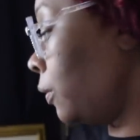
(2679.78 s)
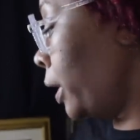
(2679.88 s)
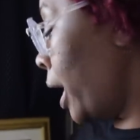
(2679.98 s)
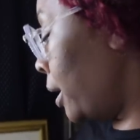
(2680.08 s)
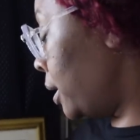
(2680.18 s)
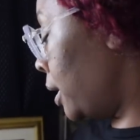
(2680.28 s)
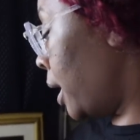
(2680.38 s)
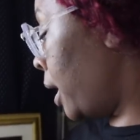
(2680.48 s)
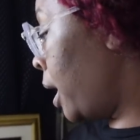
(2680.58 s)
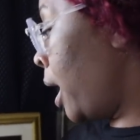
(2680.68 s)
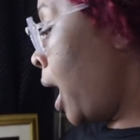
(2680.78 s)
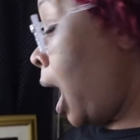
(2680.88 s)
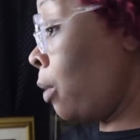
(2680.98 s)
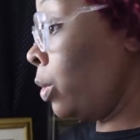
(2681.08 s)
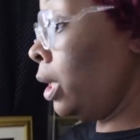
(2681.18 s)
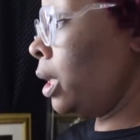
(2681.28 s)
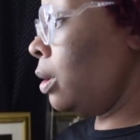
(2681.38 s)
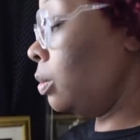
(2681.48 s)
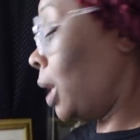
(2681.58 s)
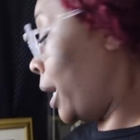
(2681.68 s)
for y'all today. I really
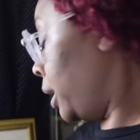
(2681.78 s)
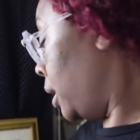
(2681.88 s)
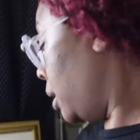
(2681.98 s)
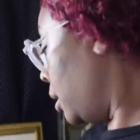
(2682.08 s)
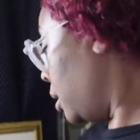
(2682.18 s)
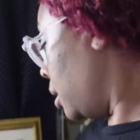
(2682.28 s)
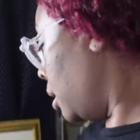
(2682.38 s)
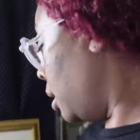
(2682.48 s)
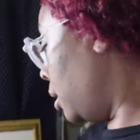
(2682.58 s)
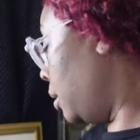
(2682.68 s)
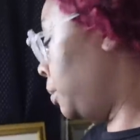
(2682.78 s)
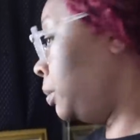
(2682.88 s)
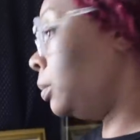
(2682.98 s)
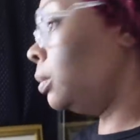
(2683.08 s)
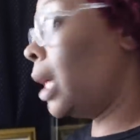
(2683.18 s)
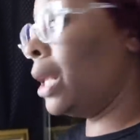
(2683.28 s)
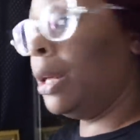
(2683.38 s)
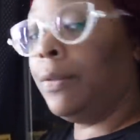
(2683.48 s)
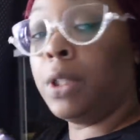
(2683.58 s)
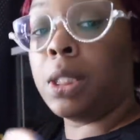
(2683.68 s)
don't like this. Um, I
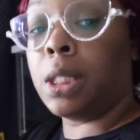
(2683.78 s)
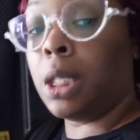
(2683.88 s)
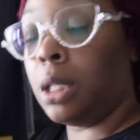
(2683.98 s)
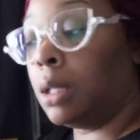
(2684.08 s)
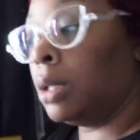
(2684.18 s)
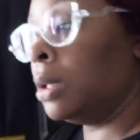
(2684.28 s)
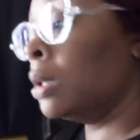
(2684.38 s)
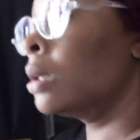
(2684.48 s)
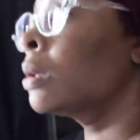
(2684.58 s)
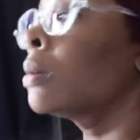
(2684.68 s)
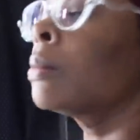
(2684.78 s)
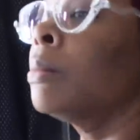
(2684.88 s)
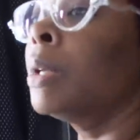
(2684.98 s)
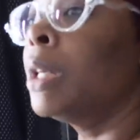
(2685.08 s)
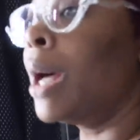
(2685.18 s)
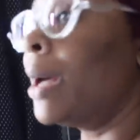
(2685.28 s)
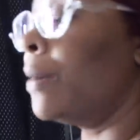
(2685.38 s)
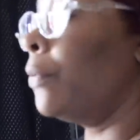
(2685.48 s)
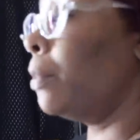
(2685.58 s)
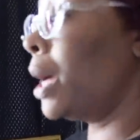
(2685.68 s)
love the scent, but
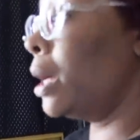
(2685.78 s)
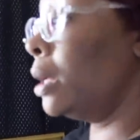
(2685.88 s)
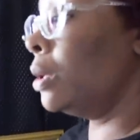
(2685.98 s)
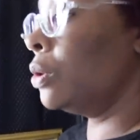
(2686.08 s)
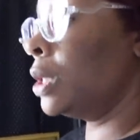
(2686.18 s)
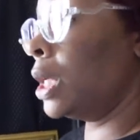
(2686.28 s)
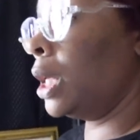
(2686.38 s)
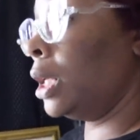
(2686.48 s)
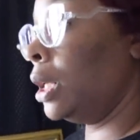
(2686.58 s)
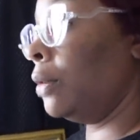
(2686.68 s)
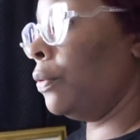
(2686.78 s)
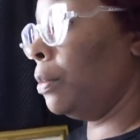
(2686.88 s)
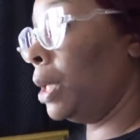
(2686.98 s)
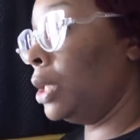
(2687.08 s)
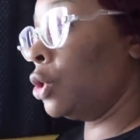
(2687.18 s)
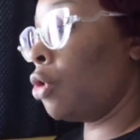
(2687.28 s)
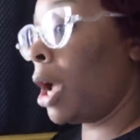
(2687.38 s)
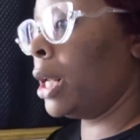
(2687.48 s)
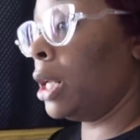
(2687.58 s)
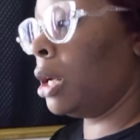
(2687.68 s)
from my understanding and from me
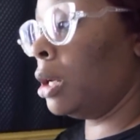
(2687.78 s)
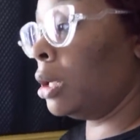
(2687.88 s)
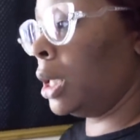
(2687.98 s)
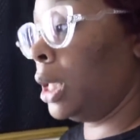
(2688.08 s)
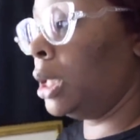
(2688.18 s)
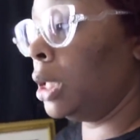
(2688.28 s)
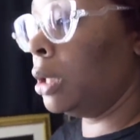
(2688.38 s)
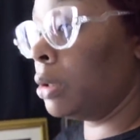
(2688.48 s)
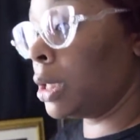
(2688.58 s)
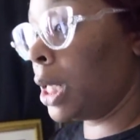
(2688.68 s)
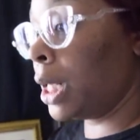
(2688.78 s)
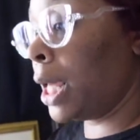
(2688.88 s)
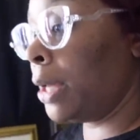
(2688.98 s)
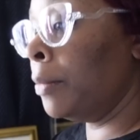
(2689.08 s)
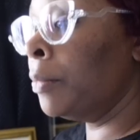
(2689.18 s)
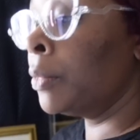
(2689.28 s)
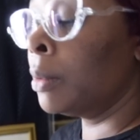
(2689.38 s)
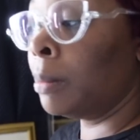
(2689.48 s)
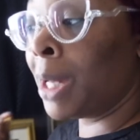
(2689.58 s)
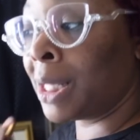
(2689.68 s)
trying it on in dealers that day,
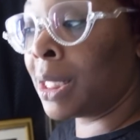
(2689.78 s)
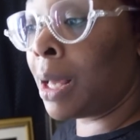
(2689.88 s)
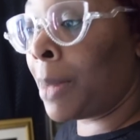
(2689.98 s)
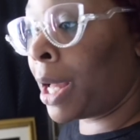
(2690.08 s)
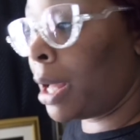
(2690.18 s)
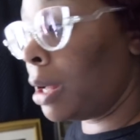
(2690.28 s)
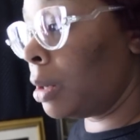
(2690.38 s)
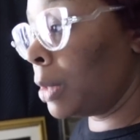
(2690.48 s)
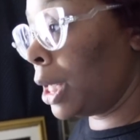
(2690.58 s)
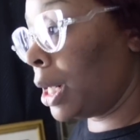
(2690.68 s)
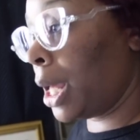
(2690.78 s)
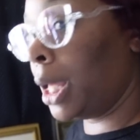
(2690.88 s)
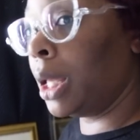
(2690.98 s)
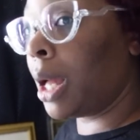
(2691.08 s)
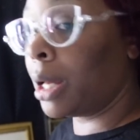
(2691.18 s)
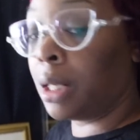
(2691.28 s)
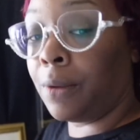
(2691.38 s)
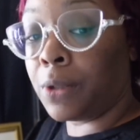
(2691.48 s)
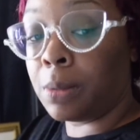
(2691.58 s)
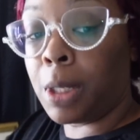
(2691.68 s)
by the time I got home that night, I couldn't
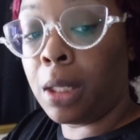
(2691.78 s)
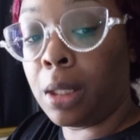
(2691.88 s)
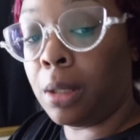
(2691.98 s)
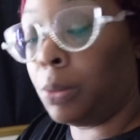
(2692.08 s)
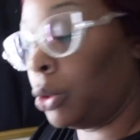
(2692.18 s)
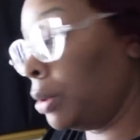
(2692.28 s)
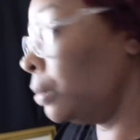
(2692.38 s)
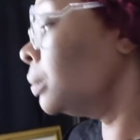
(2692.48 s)
even smell it anymore.